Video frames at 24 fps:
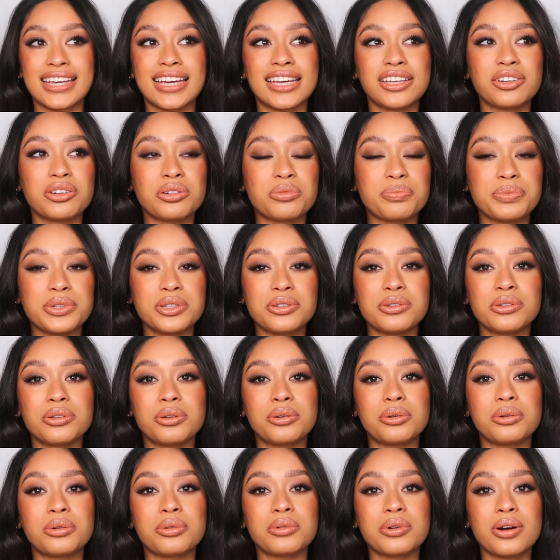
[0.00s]
I hope
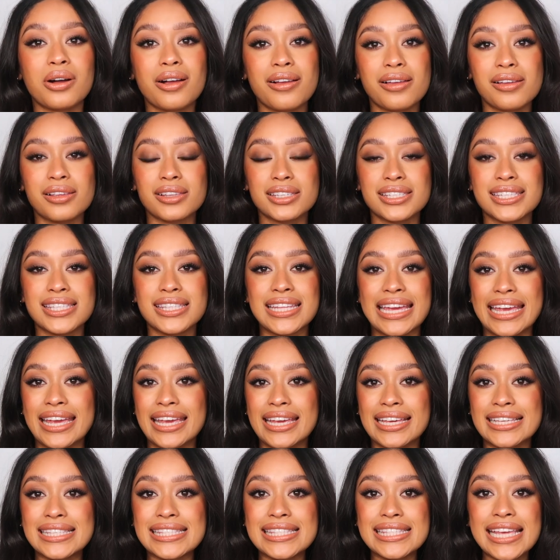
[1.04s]
you all
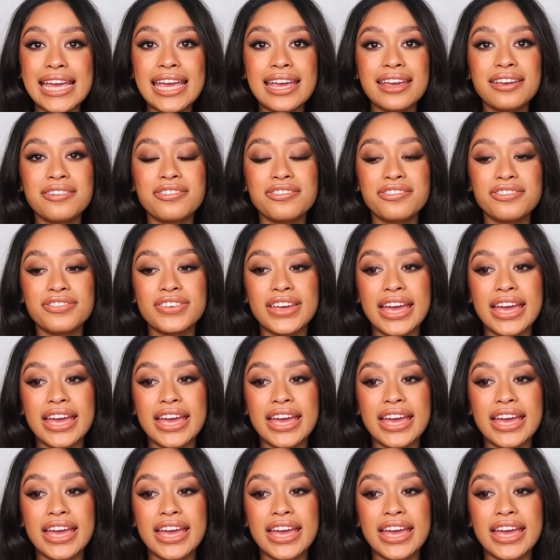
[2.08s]
stay safe